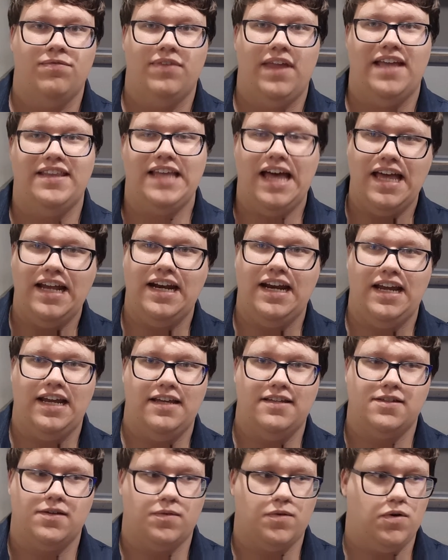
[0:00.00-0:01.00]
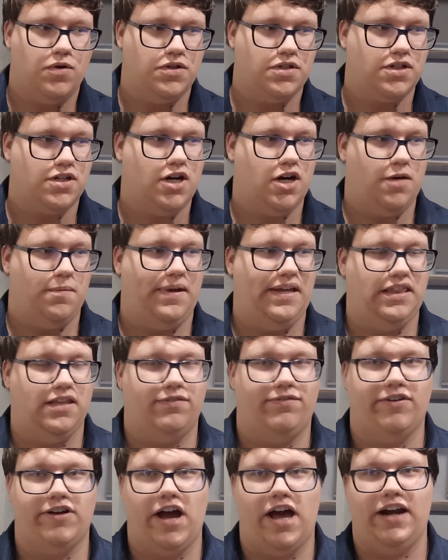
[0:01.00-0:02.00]
And that is, of course, Kirby and the
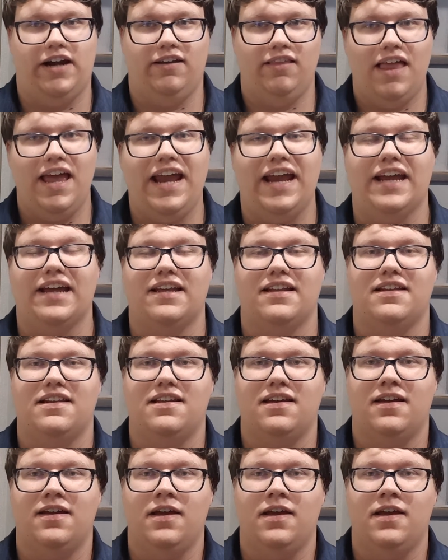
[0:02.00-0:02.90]
Forgotten Land.